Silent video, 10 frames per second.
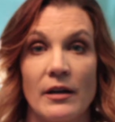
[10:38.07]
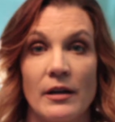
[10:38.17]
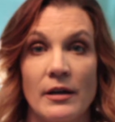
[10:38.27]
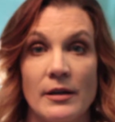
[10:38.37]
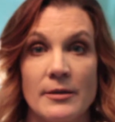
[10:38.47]

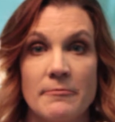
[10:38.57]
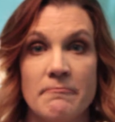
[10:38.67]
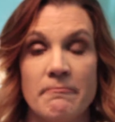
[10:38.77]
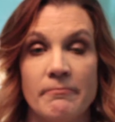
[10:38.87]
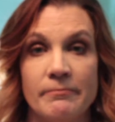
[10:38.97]

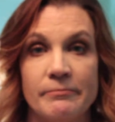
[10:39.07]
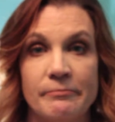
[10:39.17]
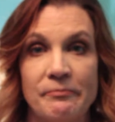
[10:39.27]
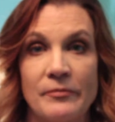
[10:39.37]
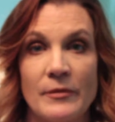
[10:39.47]

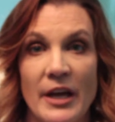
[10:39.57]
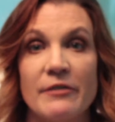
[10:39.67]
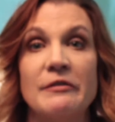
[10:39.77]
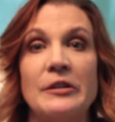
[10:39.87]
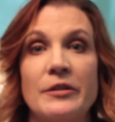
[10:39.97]
I
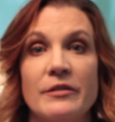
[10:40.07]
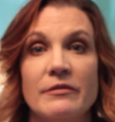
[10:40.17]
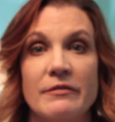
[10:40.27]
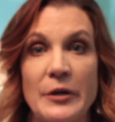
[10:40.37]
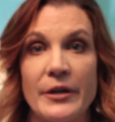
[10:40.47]
feel
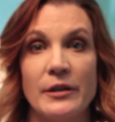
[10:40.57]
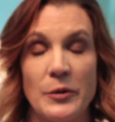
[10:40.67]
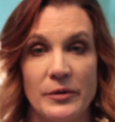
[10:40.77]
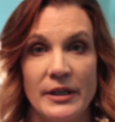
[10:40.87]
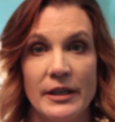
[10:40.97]
very
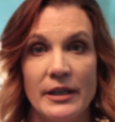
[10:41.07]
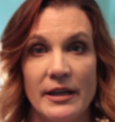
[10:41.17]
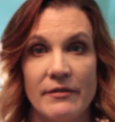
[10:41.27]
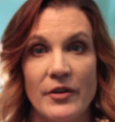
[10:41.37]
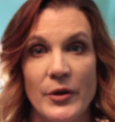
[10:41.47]
lonely,
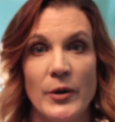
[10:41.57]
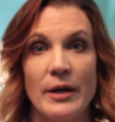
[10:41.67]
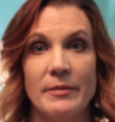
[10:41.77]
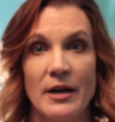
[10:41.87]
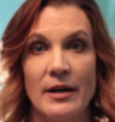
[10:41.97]
even though
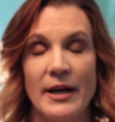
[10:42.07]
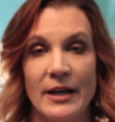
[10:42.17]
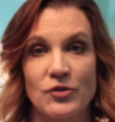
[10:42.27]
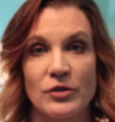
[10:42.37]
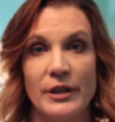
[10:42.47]
I'm not
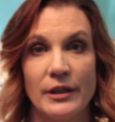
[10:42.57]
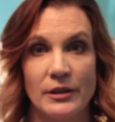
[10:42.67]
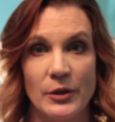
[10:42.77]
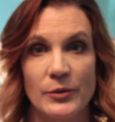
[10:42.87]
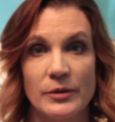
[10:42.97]
actually
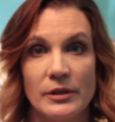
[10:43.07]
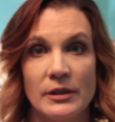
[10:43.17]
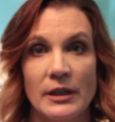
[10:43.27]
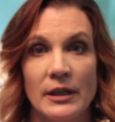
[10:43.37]
alone.